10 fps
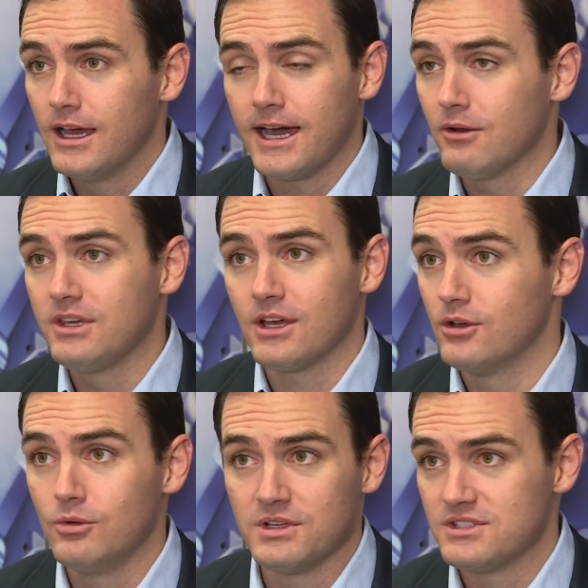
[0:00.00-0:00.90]
I don't care
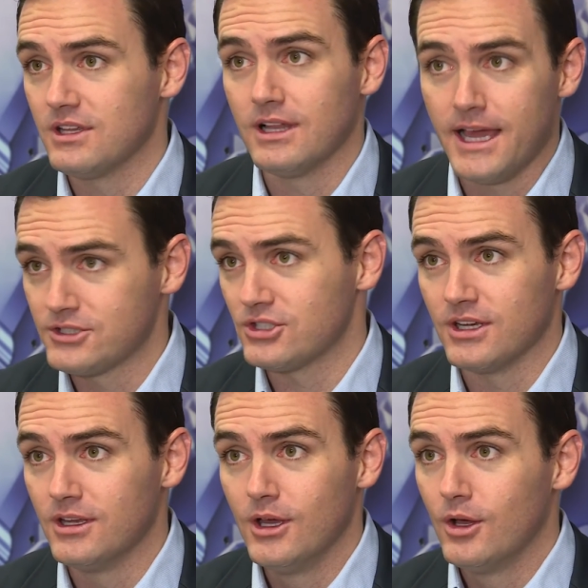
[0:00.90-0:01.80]
who wins the
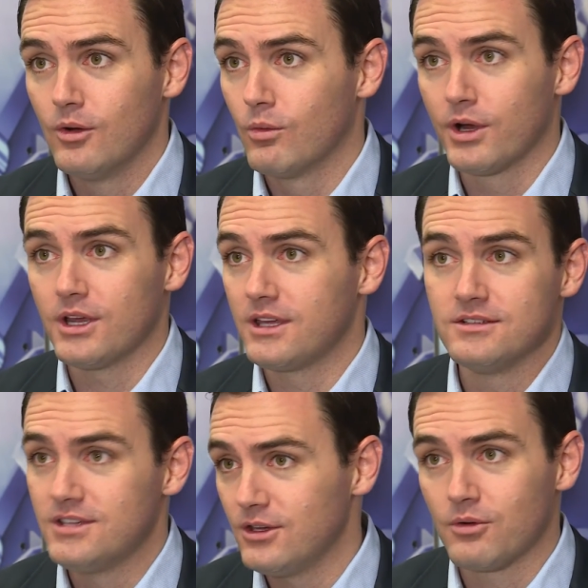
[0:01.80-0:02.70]
election, we're going to
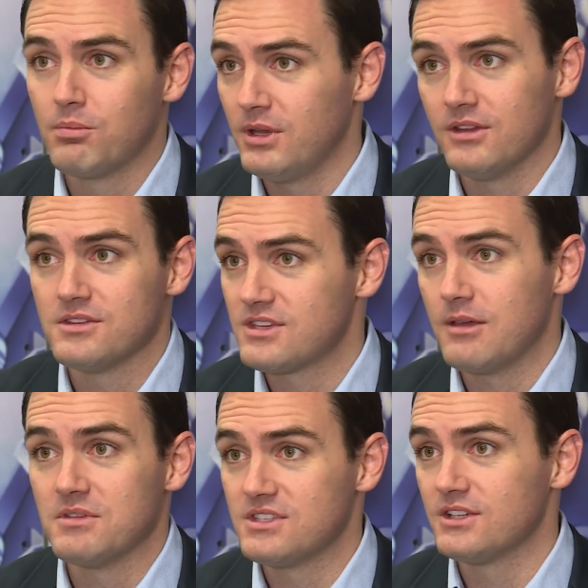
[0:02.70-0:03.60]
continue repeating the same
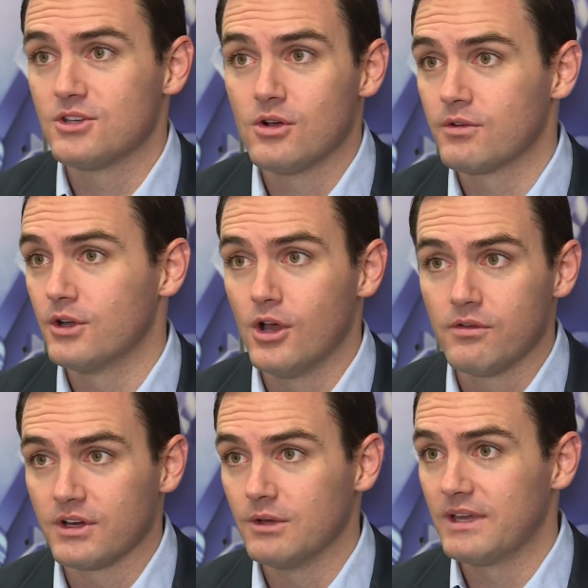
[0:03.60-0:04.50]
mistakes over and over again.